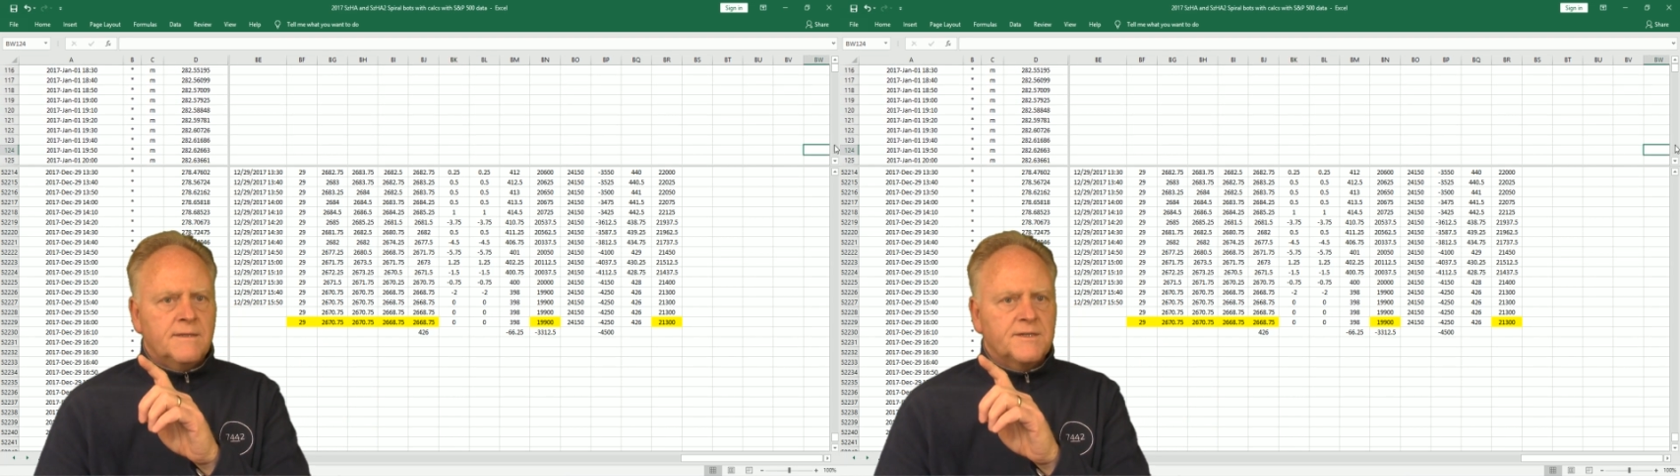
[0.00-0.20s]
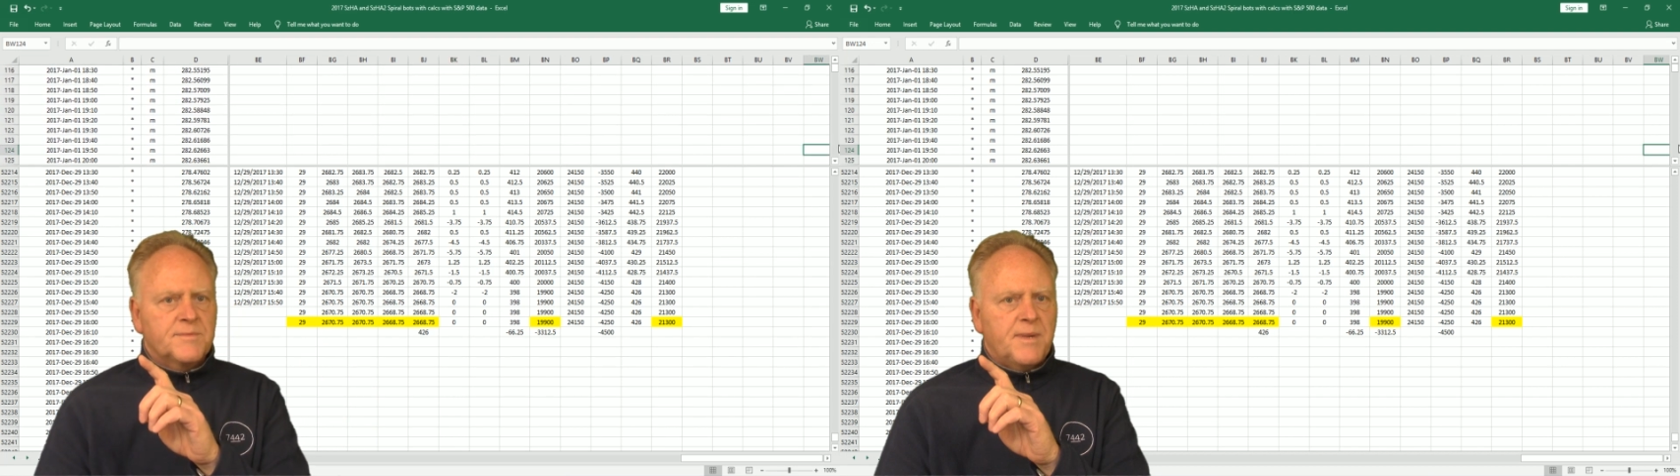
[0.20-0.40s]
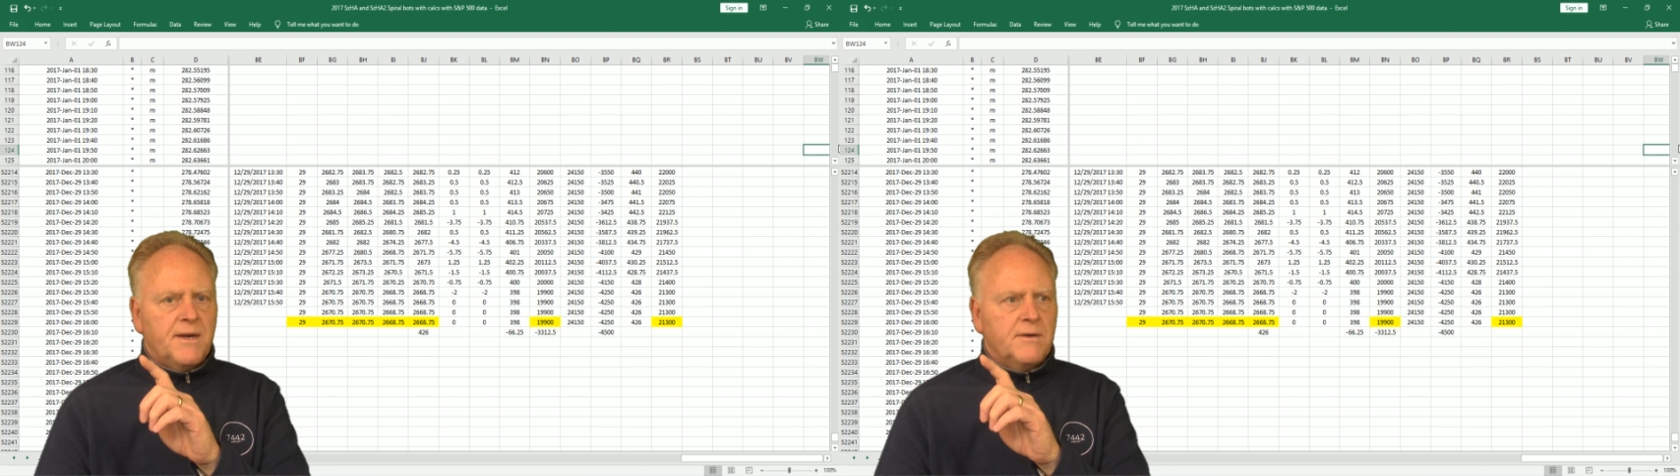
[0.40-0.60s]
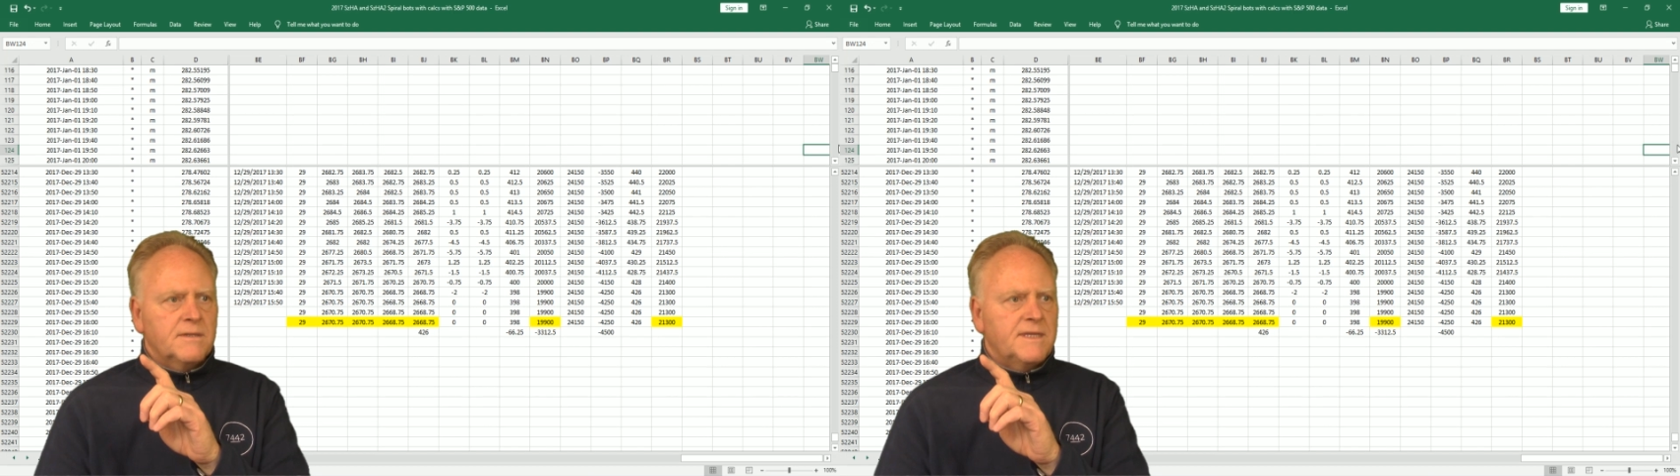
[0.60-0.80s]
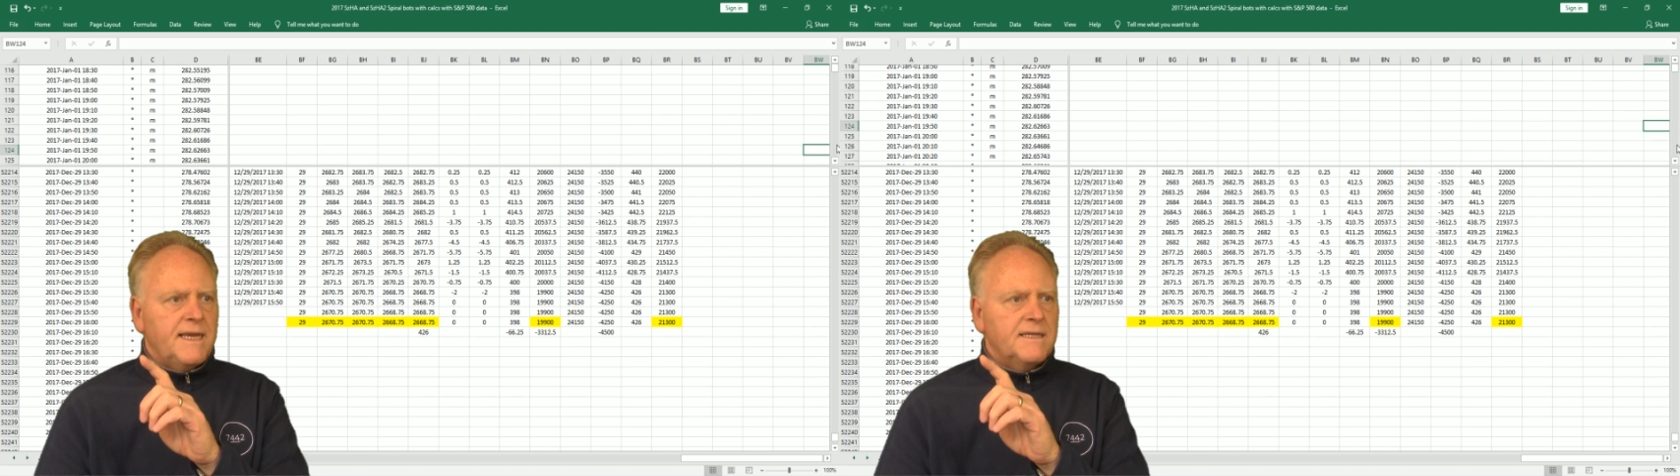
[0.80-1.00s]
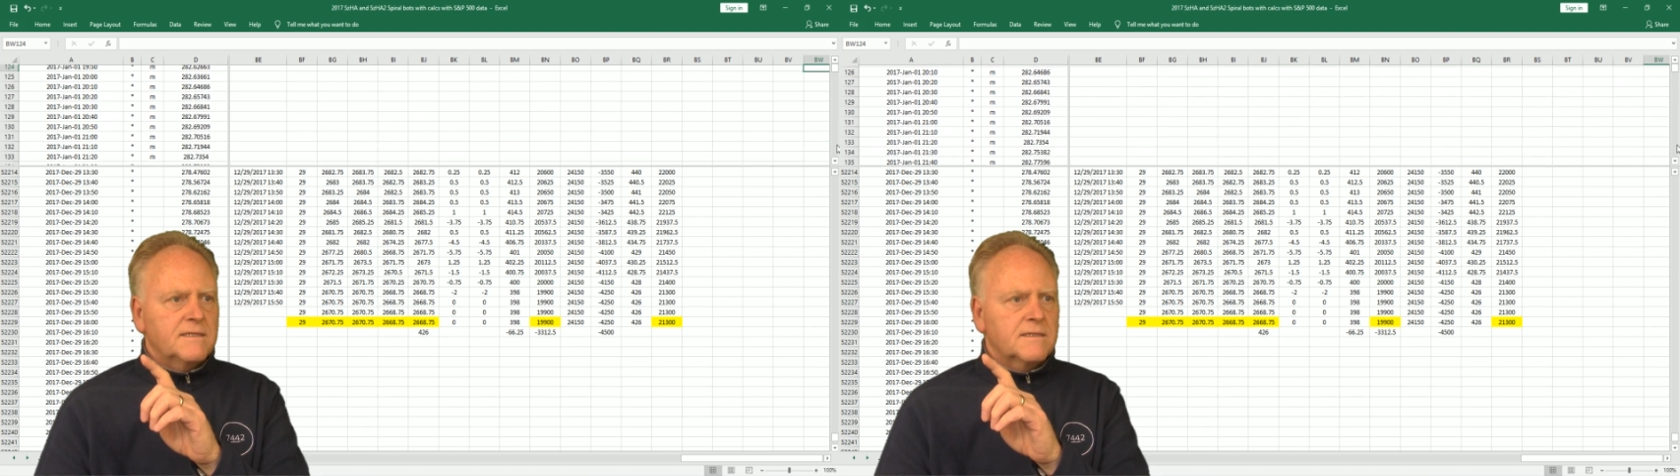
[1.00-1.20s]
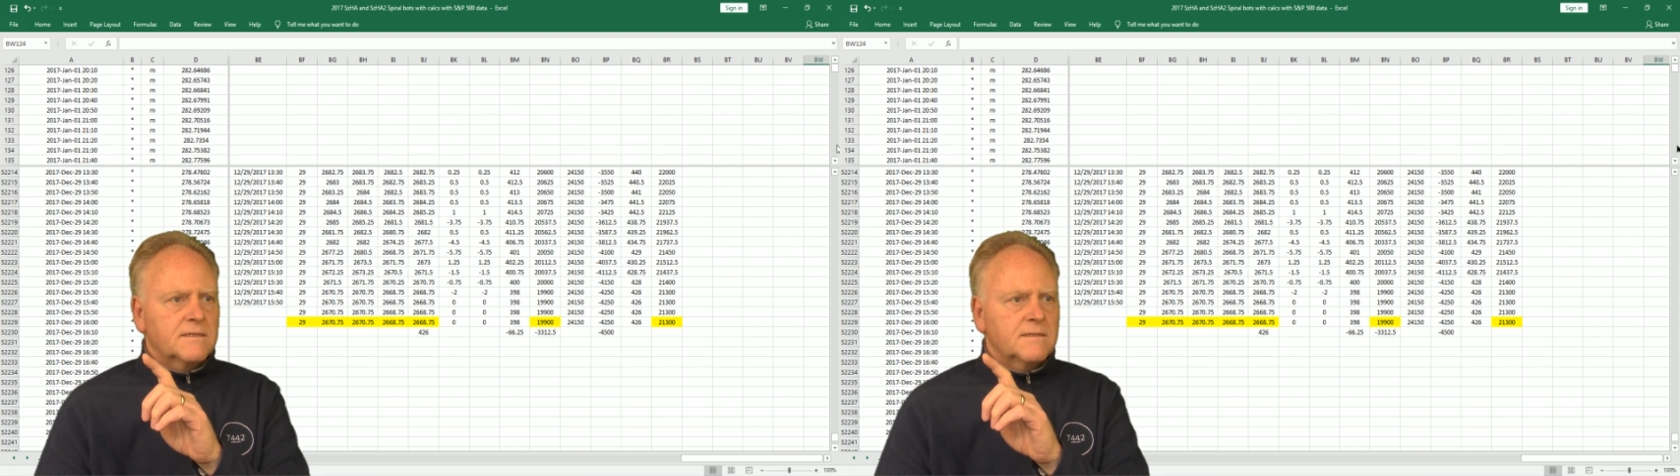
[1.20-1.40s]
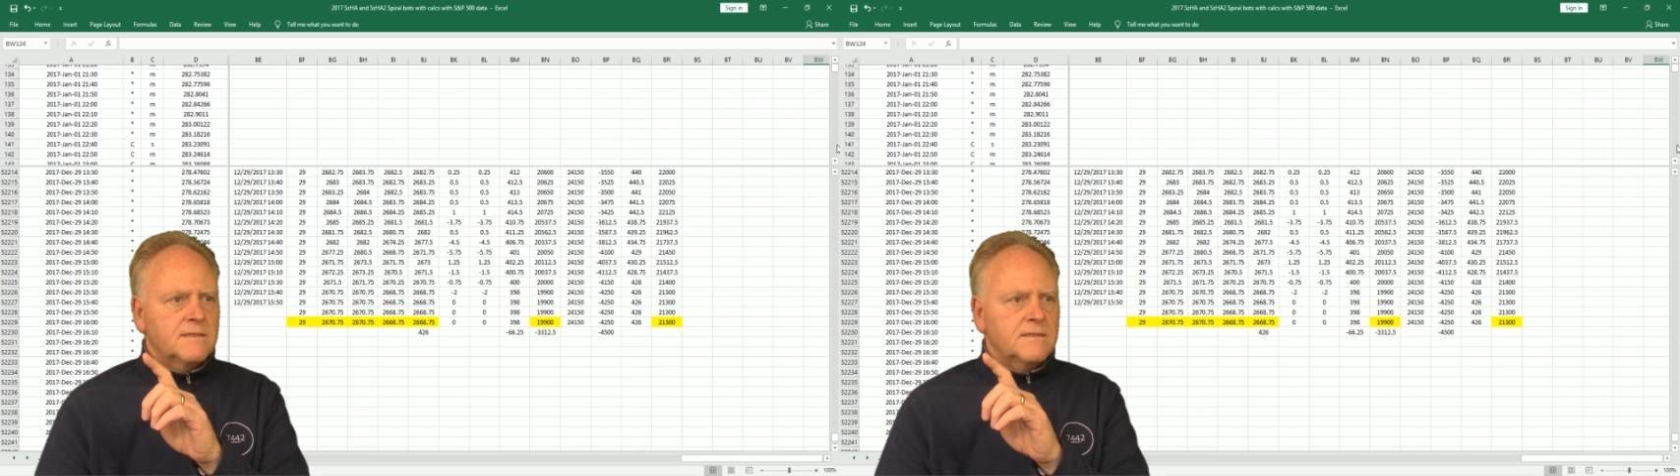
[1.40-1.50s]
the spiral dates